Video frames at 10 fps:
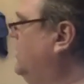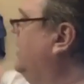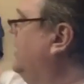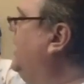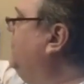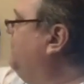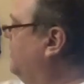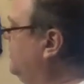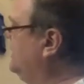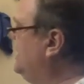a
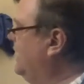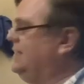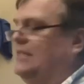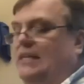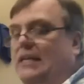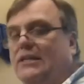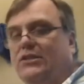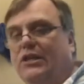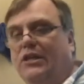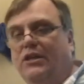very nice,
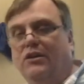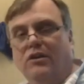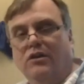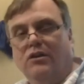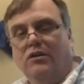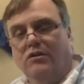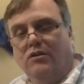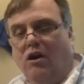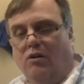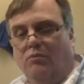easy,
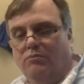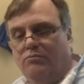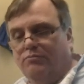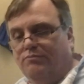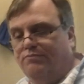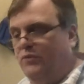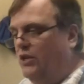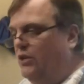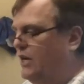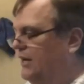um,
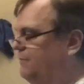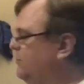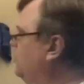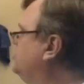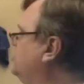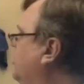kind of flowchart